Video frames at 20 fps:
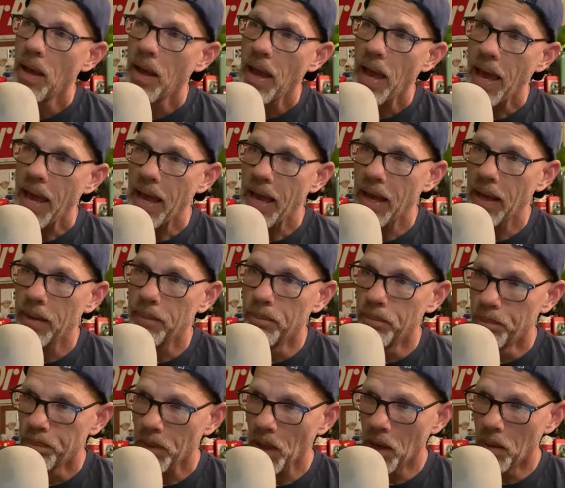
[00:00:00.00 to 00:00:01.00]
And
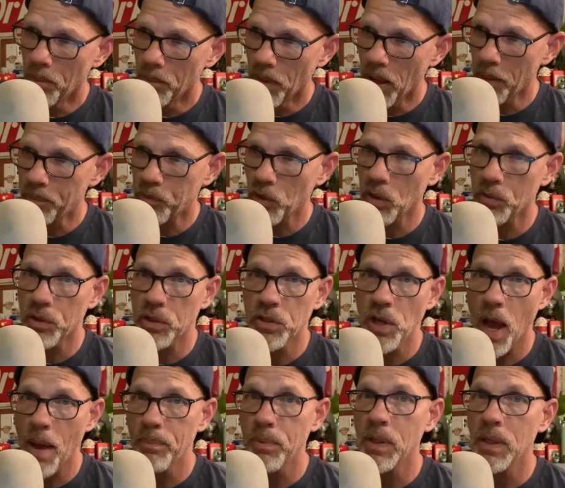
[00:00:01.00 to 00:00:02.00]
uh, up there at the
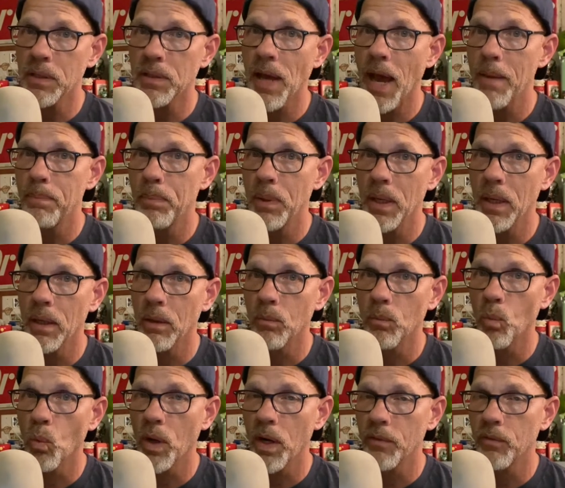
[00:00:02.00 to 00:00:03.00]
top, you can type
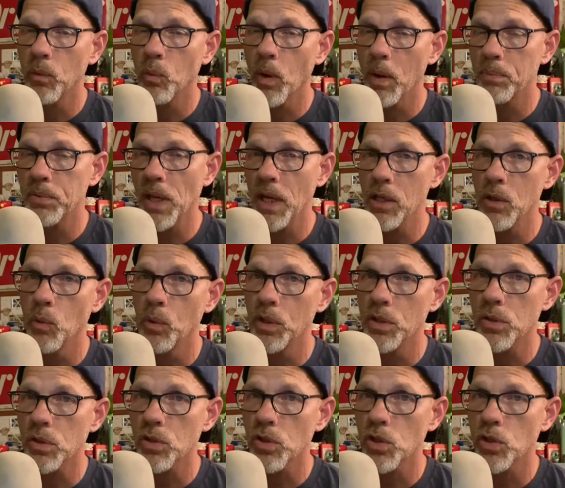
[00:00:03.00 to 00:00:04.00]
in whatever website you want to
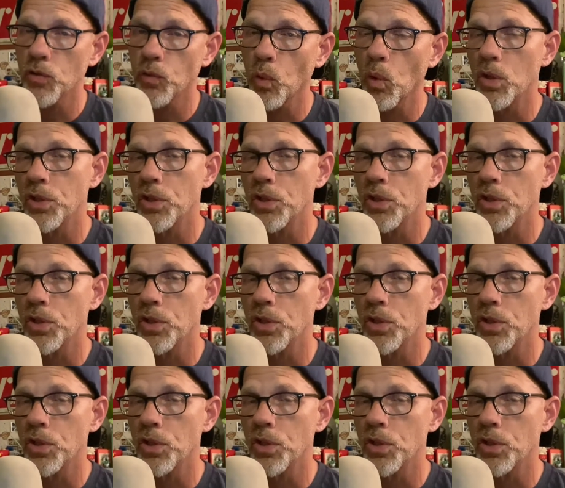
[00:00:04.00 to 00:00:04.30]
search for.